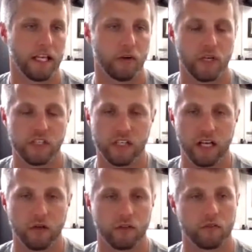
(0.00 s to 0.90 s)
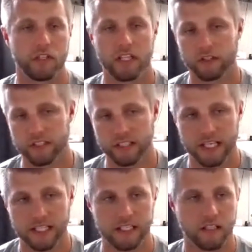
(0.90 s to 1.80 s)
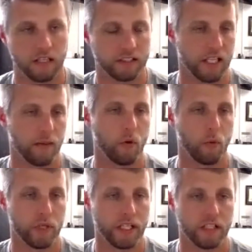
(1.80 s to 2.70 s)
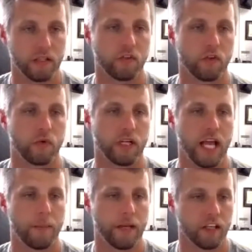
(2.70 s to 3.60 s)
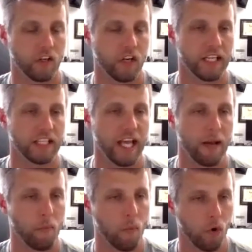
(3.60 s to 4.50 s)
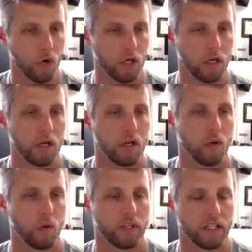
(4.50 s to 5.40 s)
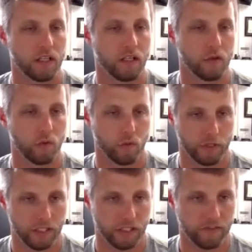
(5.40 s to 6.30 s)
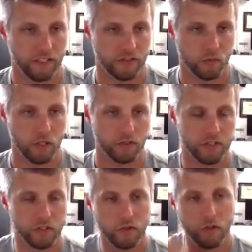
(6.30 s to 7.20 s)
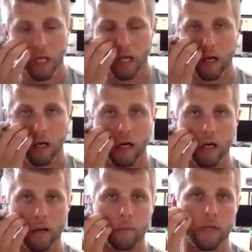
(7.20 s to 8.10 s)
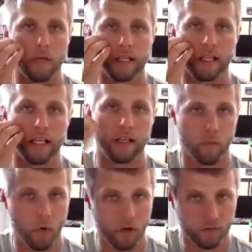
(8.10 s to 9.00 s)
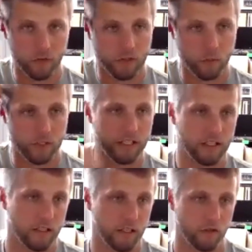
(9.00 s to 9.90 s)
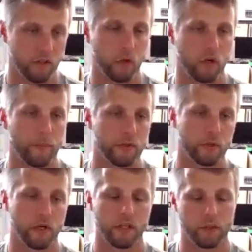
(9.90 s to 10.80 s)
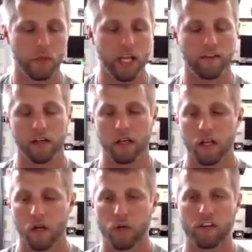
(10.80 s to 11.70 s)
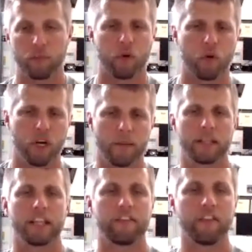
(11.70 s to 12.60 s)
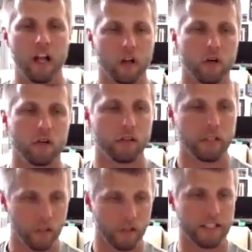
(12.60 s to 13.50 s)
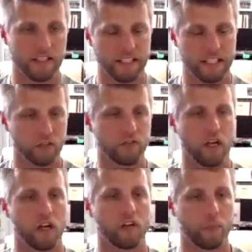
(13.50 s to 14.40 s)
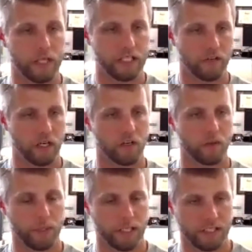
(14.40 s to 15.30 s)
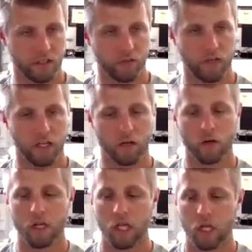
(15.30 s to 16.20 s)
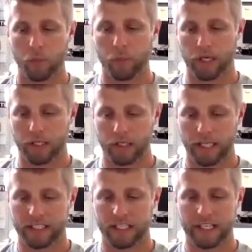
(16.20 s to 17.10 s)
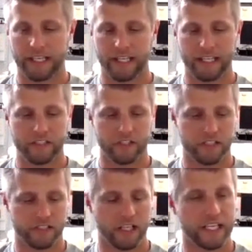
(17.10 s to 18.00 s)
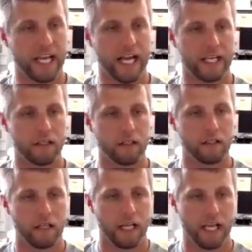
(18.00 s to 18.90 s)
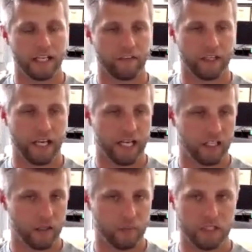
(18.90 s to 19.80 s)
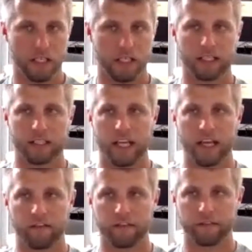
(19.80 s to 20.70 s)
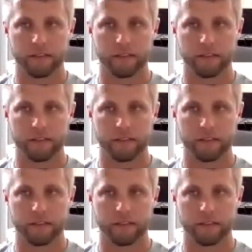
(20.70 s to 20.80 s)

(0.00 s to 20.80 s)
kind of reaching out to Stacy, talk to them what we need to do for rehab, integrating that more within the lifting as well too. And then more fluid within the program as well. Like we have a program that they follow, that the skills follow, the bigs follow, the big skill follow. But at the end of the day, that's just a guide. And then if a guy comes in, like they have,